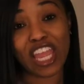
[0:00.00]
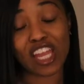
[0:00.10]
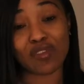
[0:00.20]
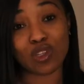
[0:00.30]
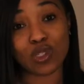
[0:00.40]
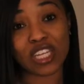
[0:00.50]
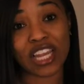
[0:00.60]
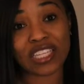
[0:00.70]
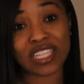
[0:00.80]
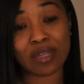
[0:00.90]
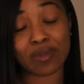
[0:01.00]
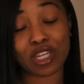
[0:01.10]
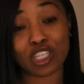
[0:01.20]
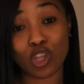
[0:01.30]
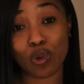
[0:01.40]
If you chase him,
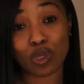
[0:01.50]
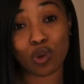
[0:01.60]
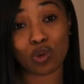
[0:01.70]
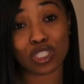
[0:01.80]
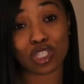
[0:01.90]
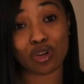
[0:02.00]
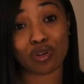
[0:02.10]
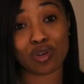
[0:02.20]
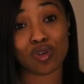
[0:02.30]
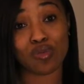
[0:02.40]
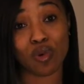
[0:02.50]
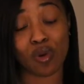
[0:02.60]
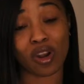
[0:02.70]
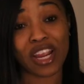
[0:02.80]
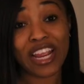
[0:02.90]
then it's only going to hurt you
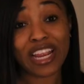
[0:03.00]
more.